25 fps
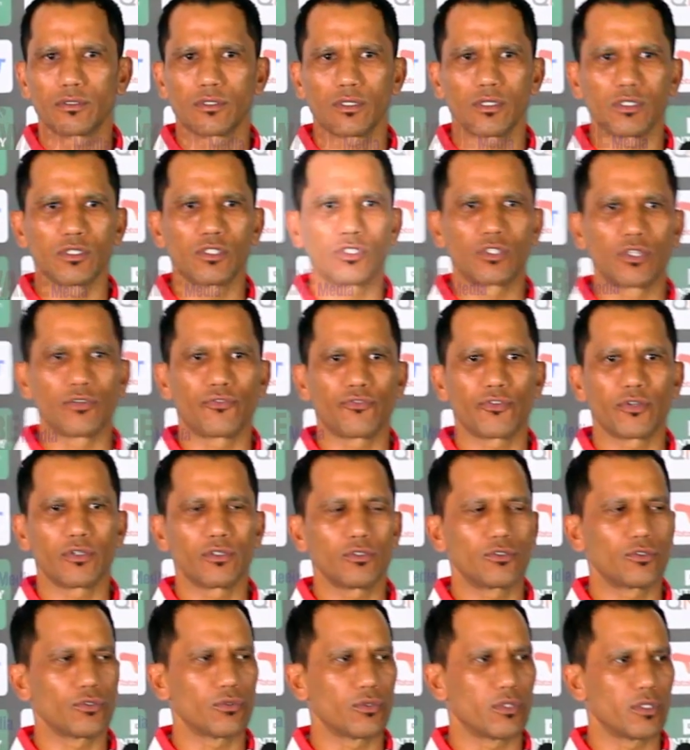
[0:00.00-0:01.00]
is
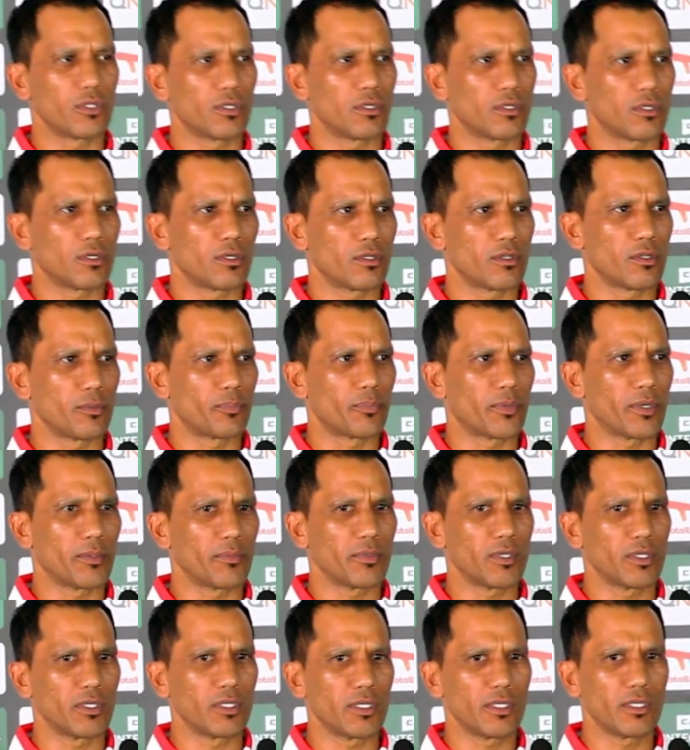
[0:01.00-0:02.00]
different to the
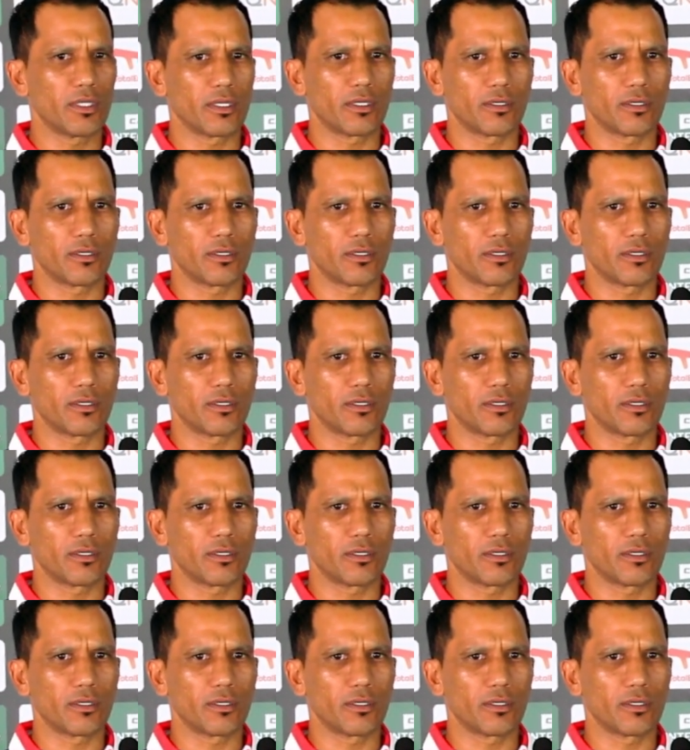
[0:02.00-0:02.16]
Premier League,